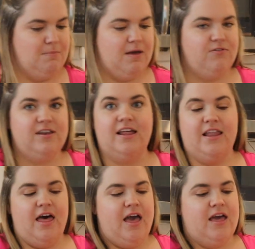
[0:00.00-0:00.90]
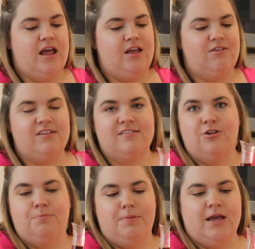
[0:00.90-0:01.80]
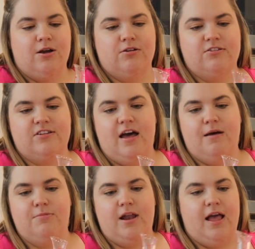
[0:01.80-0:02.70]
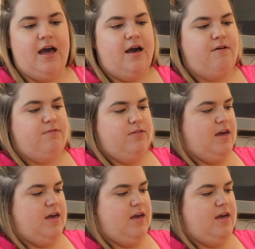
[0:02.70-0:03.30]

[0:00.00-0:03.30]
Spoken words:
my vanilla, and I use these little beakers that I have.